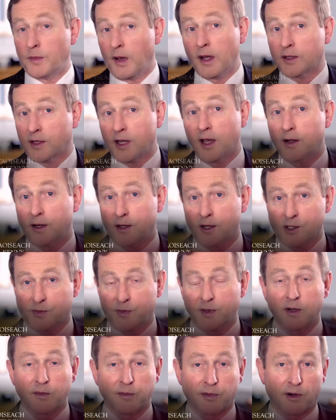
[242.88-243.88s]
Pat Kenny
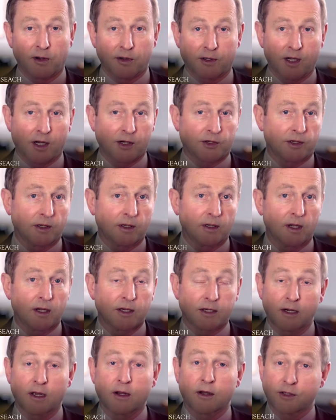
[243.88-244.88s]
has been in broadcasting
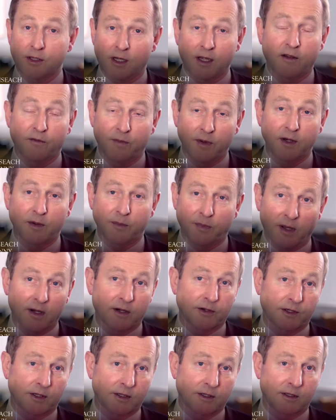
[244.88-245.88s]
as long as I have been in
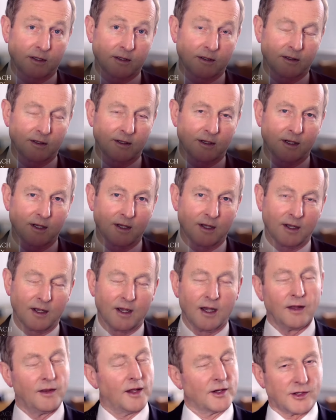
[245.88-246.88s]
politics.
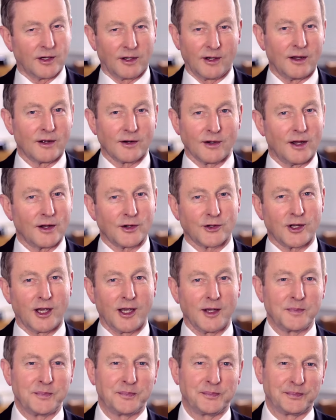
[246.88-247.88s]
And that's a long, long
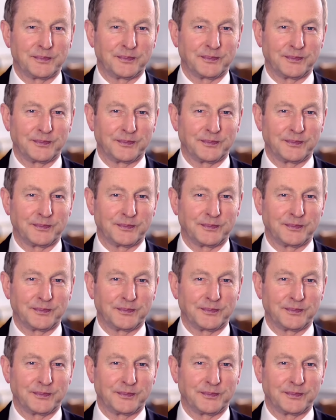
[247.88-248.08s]
time.